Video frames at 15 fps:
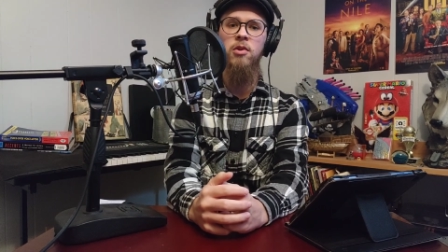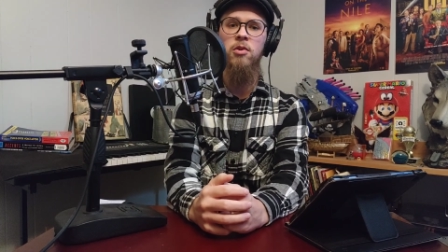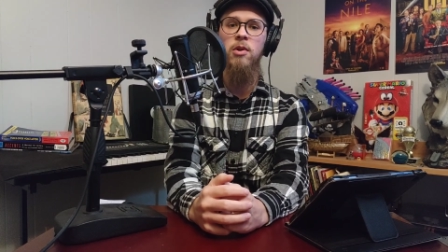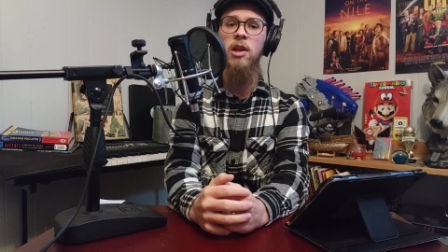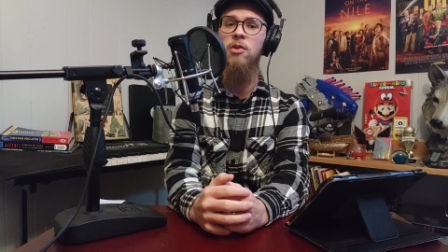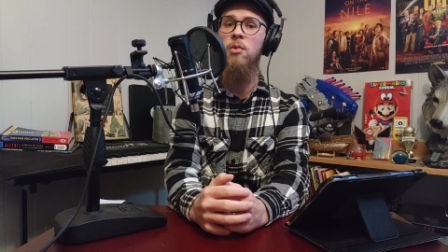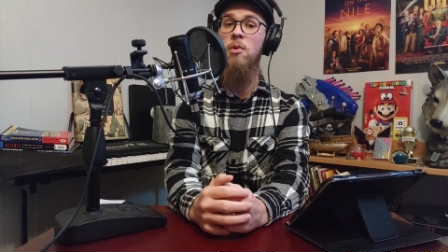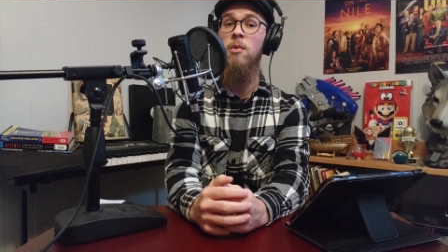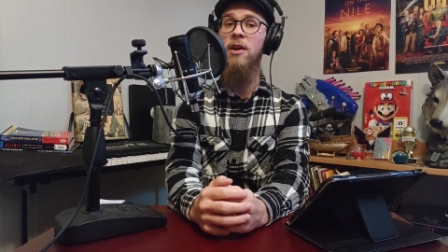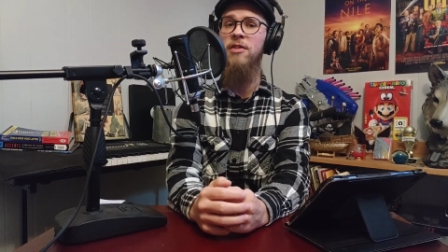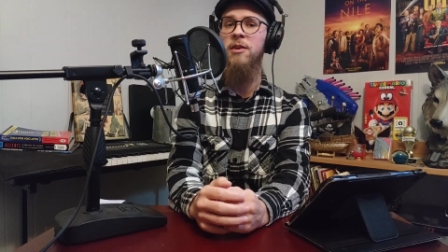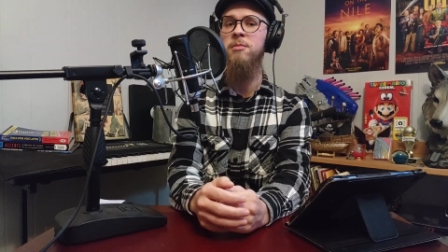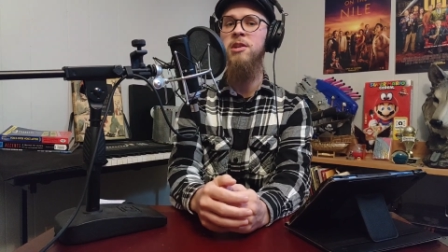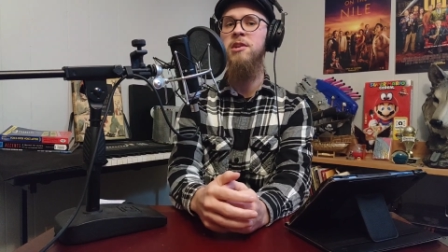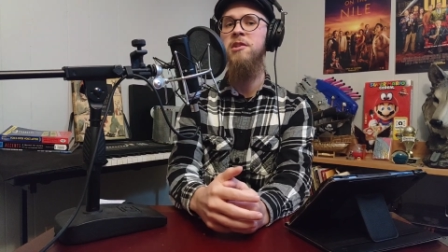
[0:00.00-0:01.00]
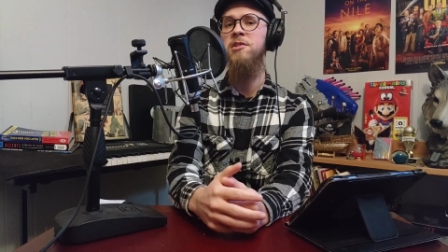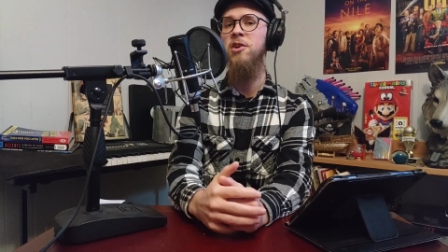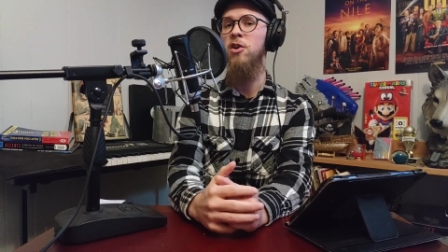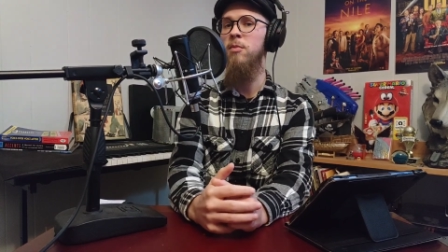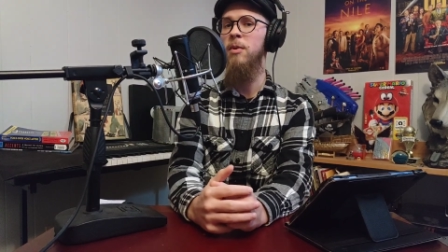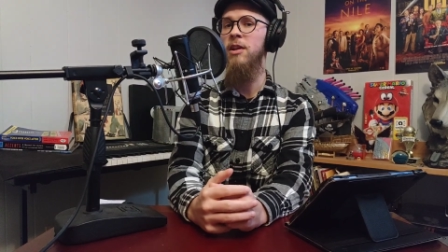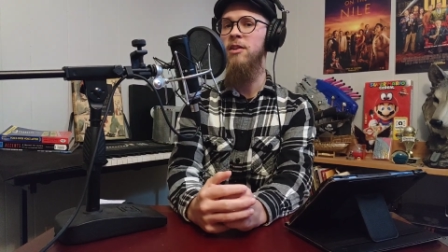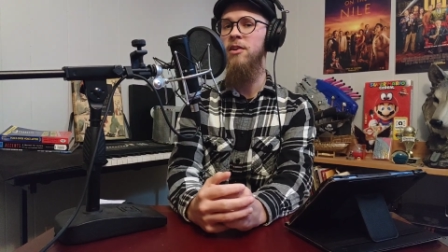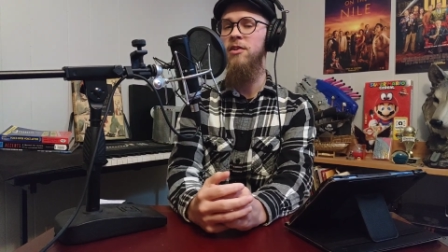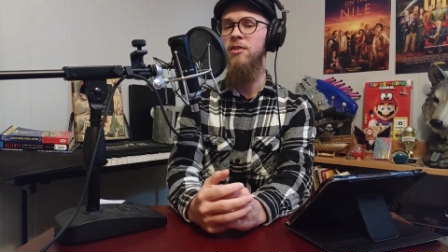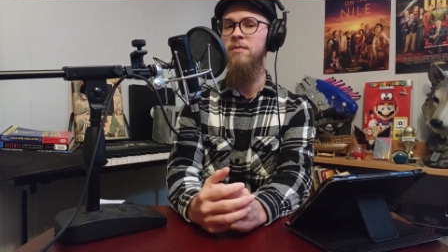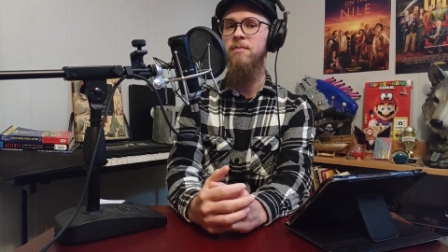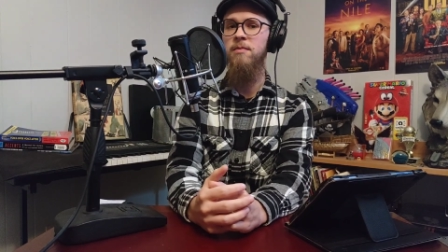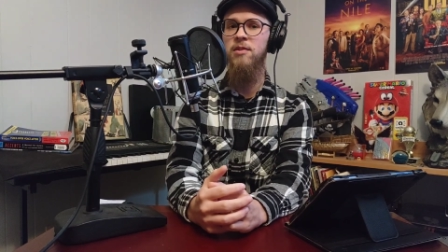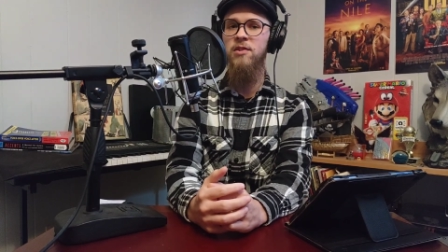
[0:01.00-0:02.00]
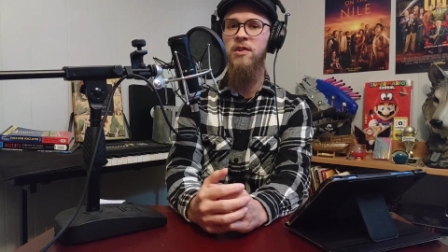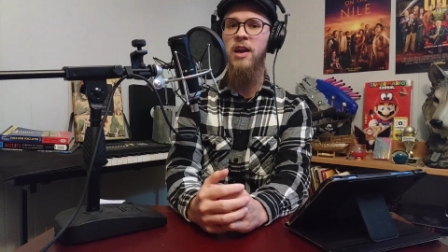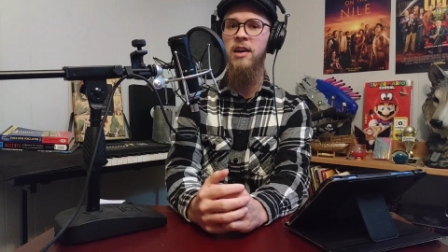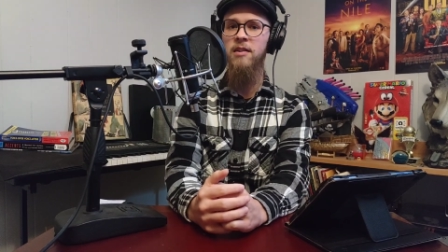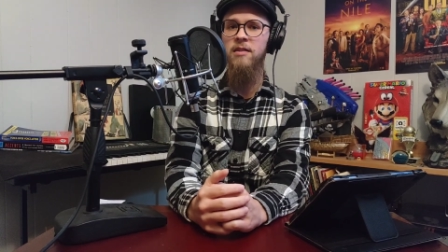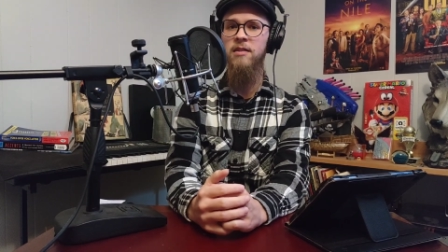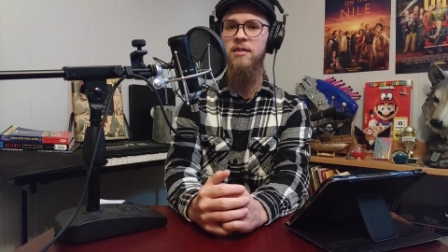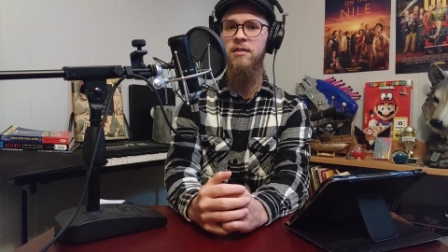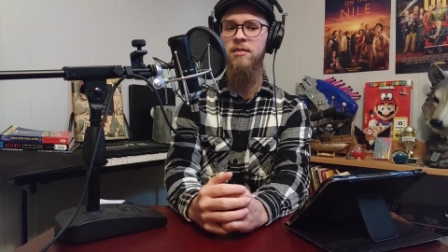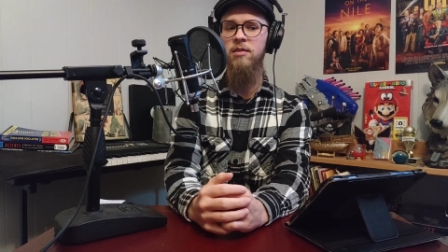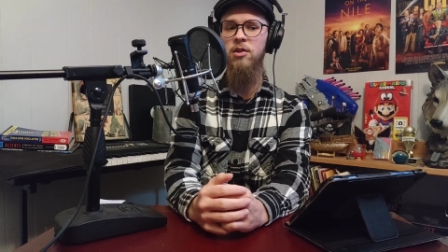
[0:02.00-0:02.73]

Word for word: or rather, we want them to determine their sex